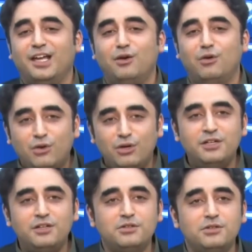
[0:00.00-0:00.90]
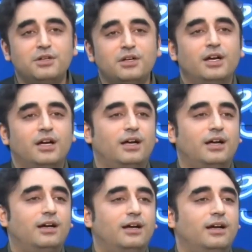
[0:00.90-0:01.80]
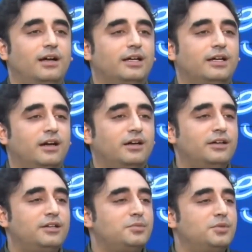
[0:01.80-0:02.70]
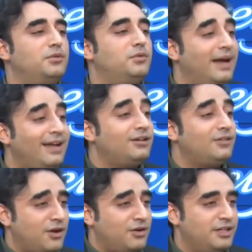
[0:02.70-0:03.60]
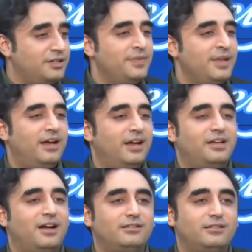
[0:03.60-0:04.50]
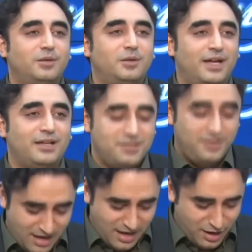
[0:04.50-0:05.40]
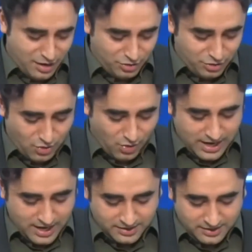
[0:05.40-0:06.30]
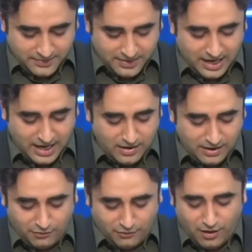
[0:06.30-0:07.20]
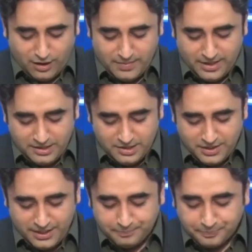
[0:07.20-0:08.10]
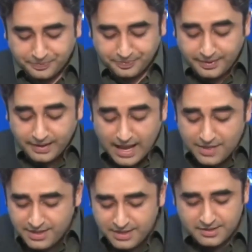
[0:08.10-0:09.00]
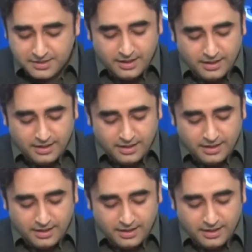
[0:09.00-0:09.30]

in order to encourage more well-rounded young diplomats to join us here at the Foreign Ministry. And this